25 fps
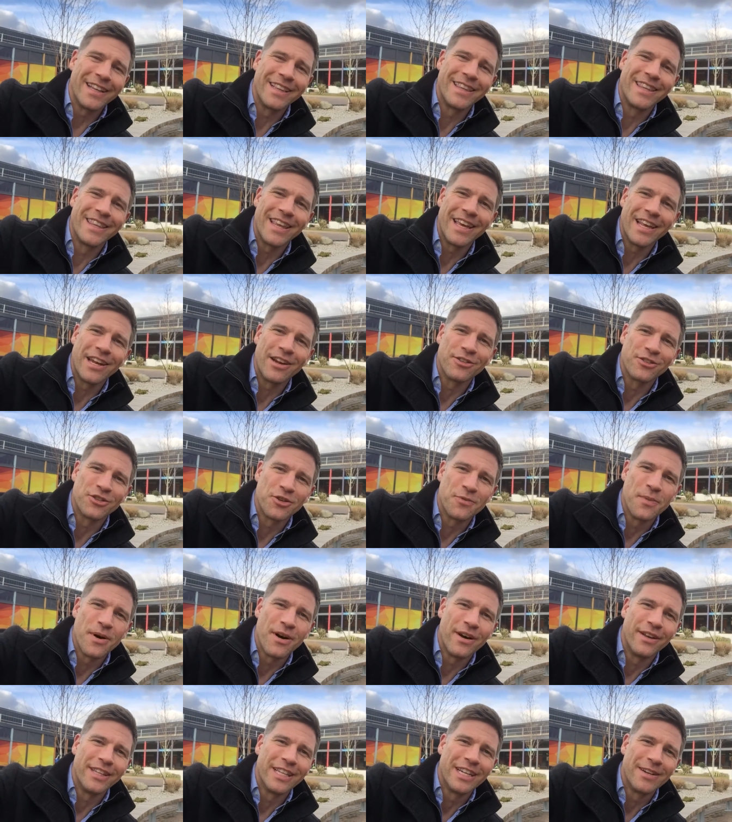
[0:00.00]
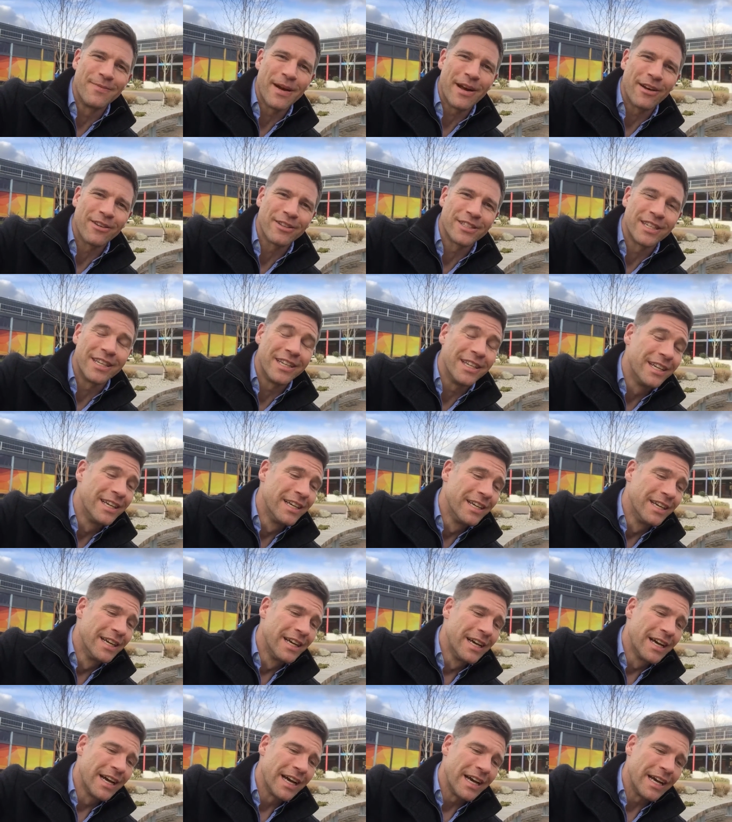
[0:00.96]
and then I was reminded about it
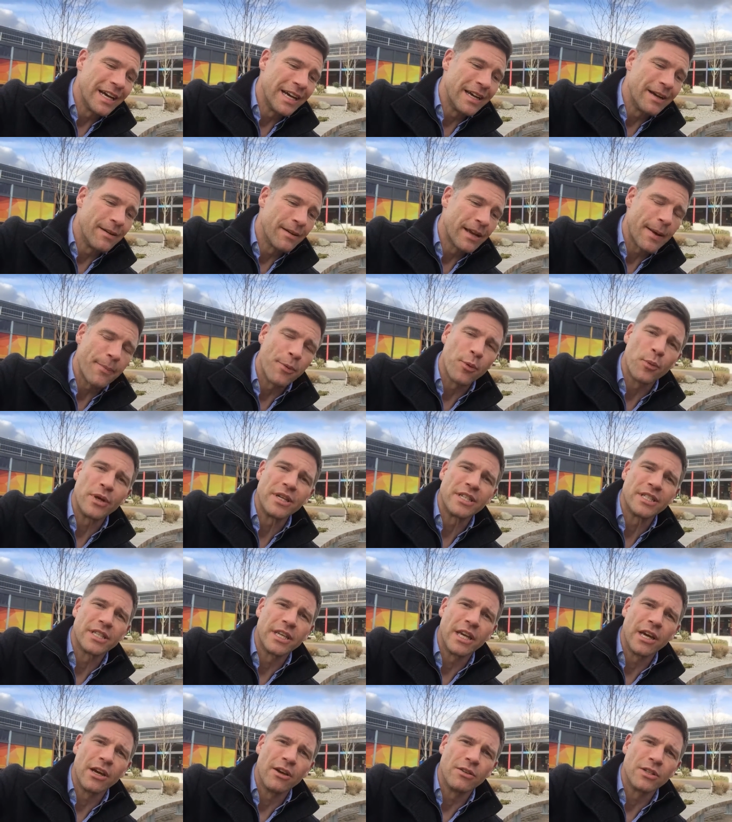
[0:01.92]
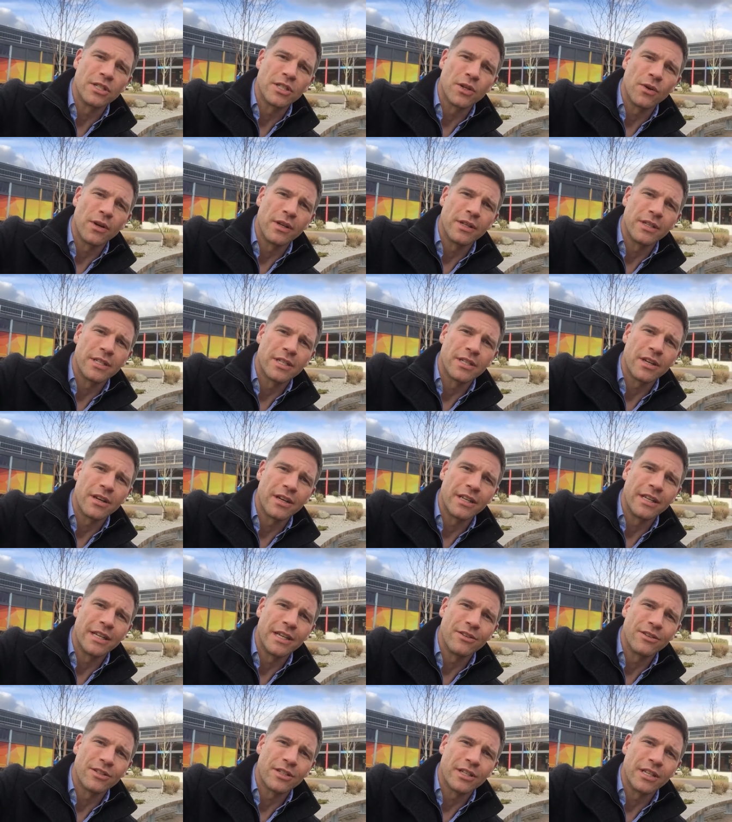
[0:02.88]
uh, a couple of weeks ago. So I
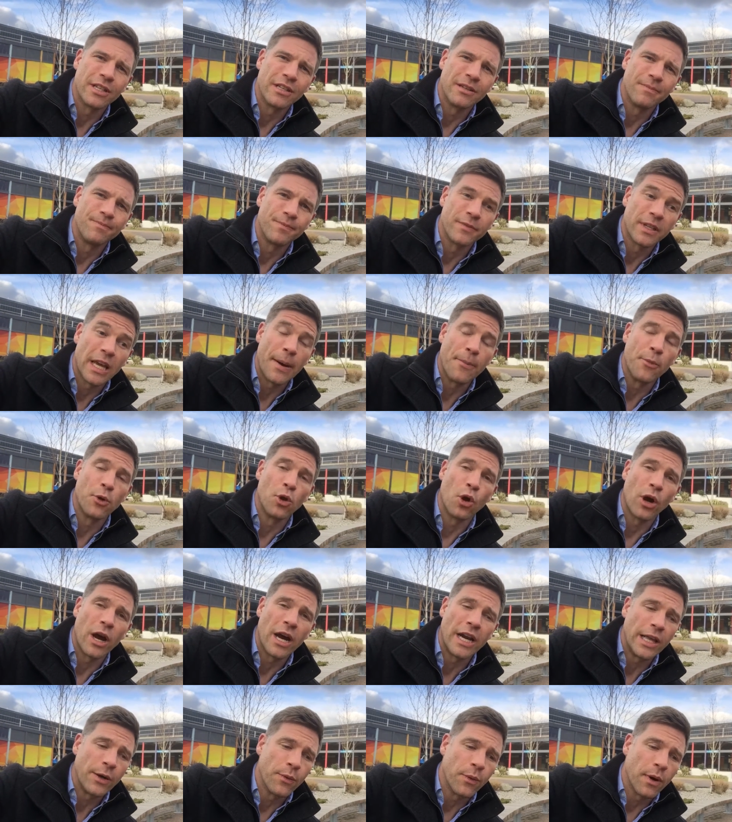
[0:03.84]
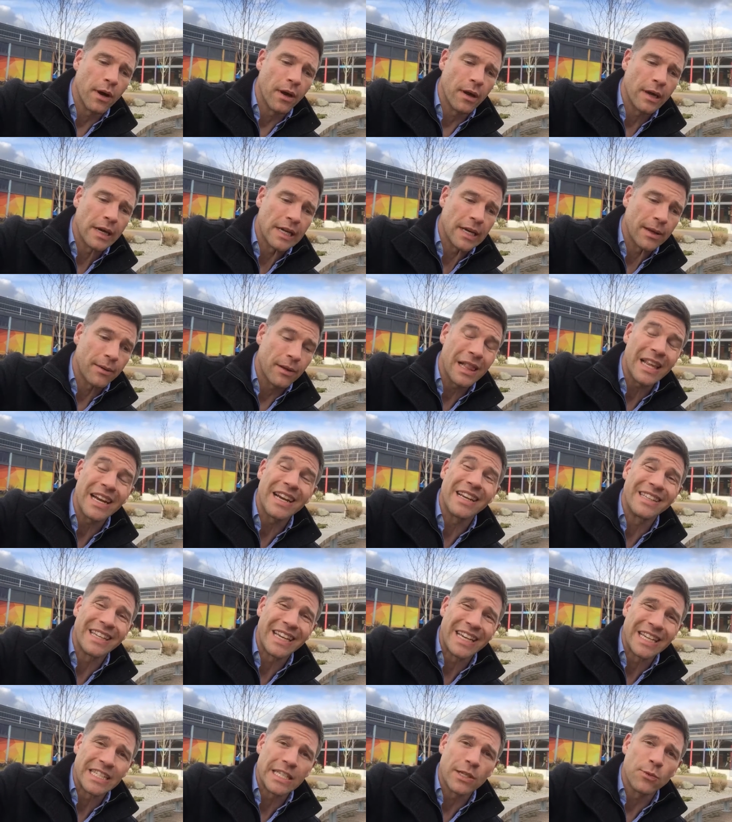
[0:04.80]
decided I was going to come along anyway, and I'm glad I
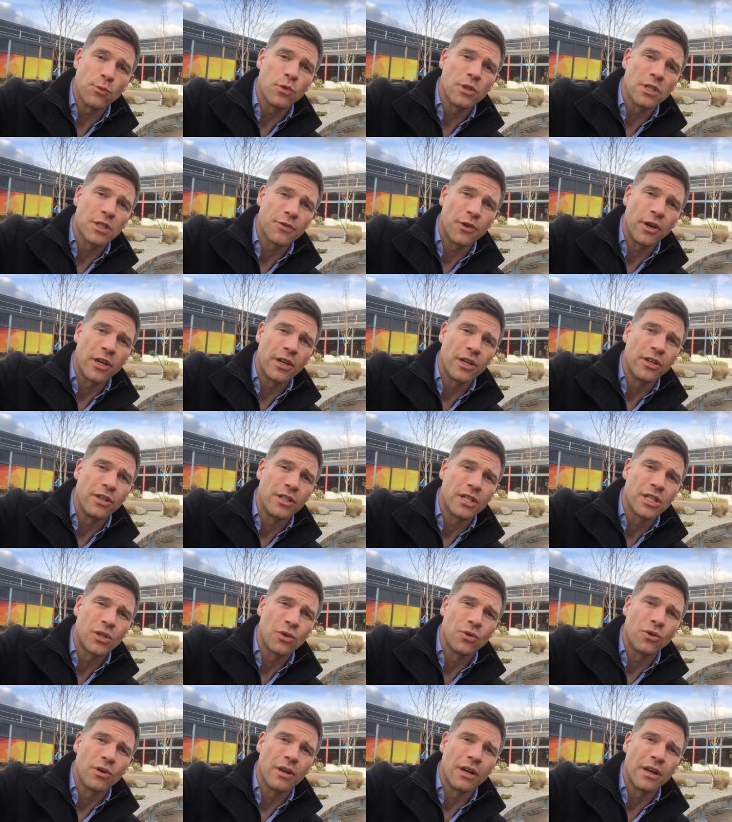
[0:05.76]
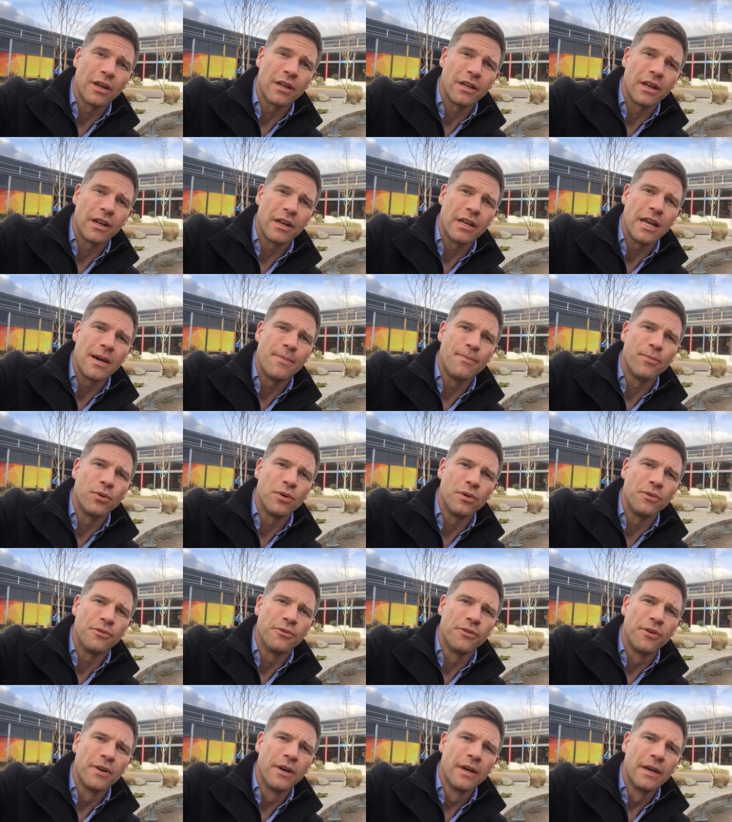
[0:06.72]
did because it was very good. Saw a, a number
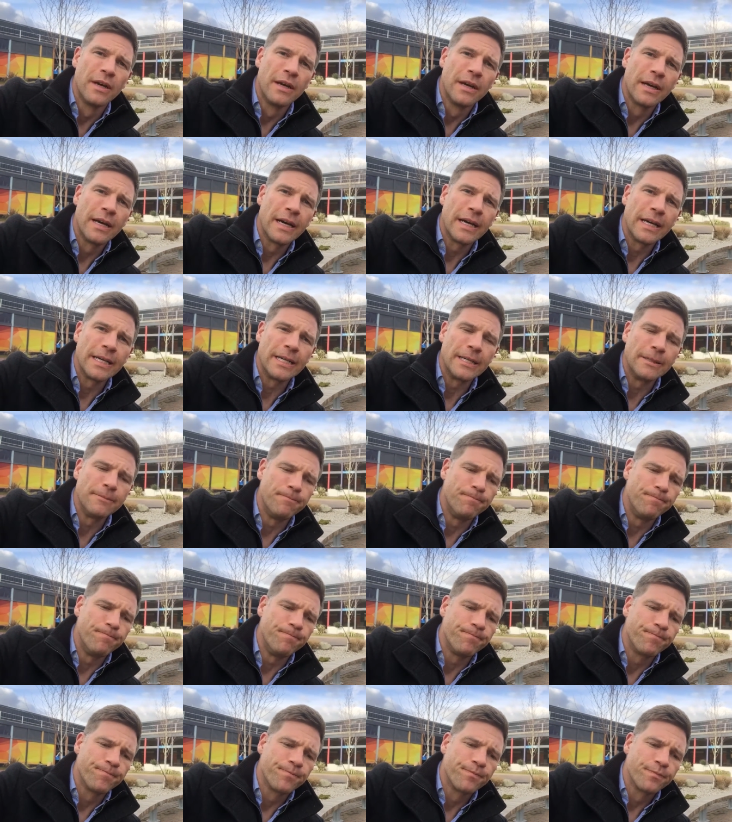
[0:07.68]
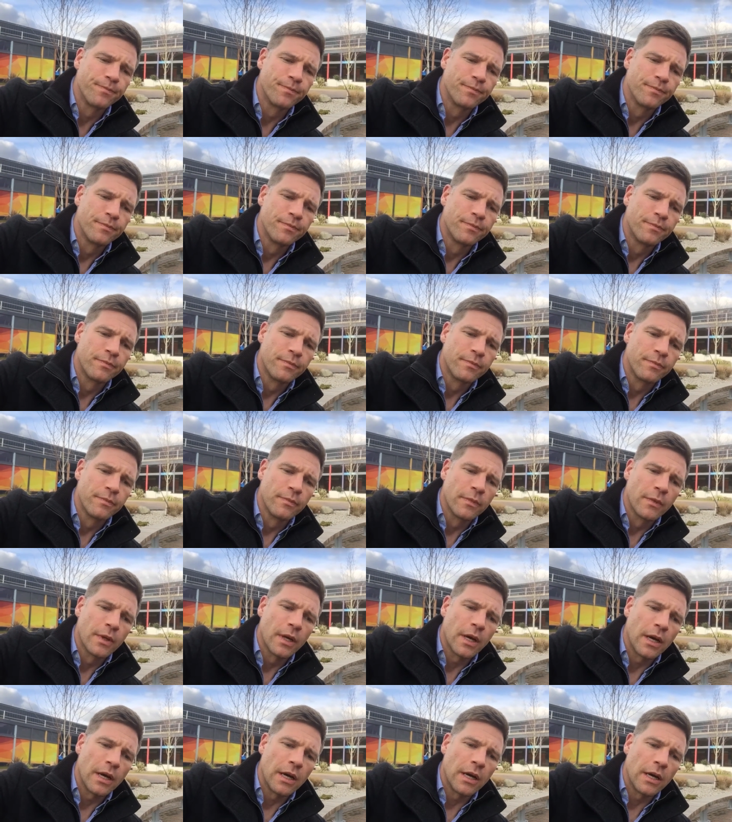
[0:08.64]
of um,
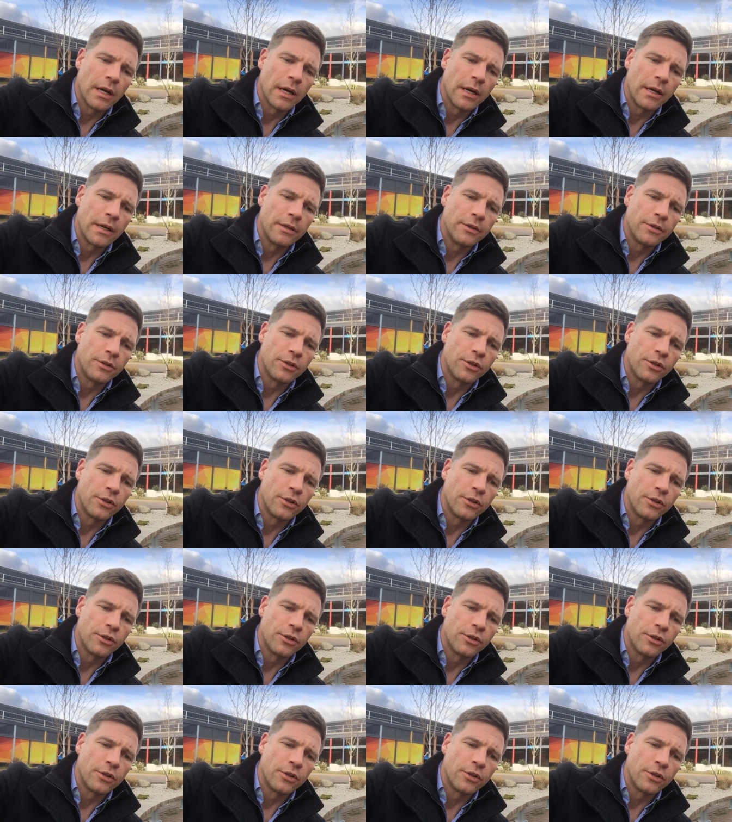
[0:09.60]
uh,